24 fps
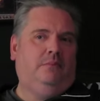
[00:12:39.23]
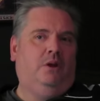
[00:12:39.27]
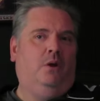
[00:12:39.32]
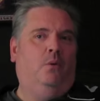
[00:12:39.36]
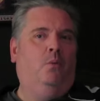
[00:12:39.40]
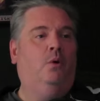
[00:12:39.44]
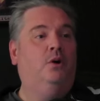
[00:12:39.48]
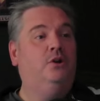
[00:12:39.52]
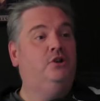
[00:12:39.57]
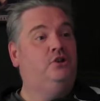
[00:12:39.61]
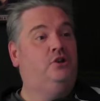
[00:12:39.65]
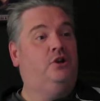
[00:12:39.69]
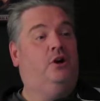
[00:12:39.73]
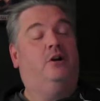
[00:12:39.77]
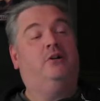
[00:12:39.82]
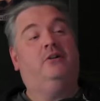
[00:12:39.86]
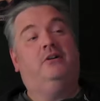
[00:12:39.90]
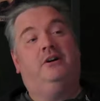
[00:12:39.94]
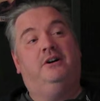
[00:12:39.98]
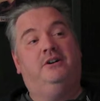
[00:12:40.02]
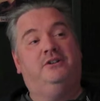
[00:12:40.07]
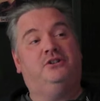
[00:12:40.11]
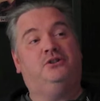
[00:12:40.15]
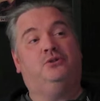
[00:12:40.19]
what
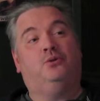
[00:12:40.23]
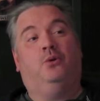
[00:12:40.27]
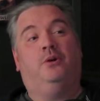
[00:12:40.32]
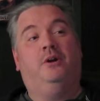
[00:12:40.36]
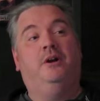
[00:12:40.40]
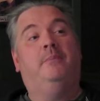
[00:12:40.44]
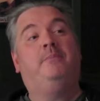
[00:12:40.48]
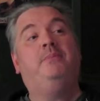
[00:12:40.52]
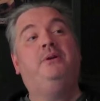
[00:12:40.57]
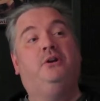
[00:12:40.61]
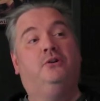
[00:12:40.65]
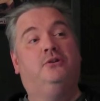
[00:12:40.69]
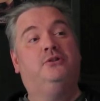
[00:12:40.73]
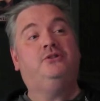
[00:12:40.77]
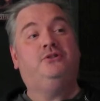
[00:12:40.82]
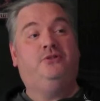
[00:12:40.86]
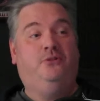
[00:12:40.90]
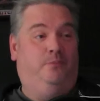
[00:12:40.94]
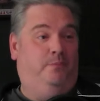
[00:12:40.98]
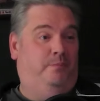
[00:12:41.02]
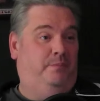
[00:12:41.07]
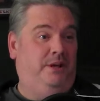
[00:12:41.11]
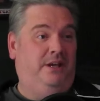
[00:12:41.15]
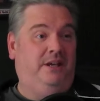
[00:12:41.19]
genre a story appears
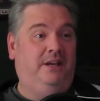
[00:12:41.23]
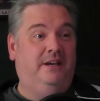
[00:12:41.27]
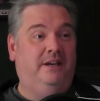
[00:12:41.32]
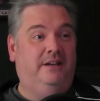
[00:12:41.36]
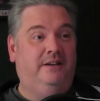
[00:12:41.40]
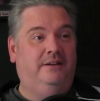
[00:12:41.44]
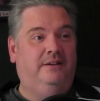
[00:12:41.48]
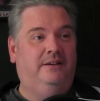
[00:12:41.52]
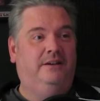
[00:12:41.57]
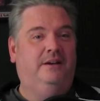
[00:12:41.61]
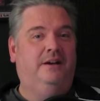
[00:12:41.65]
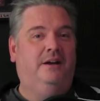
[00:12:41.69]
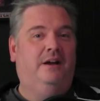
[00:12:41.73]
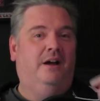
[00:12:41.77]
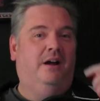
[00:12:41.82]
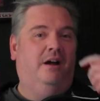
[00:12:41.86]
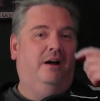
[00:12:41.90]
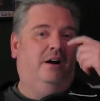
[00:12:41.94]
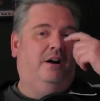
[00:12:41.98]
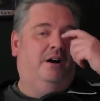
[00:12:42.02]
to be in. Yeah.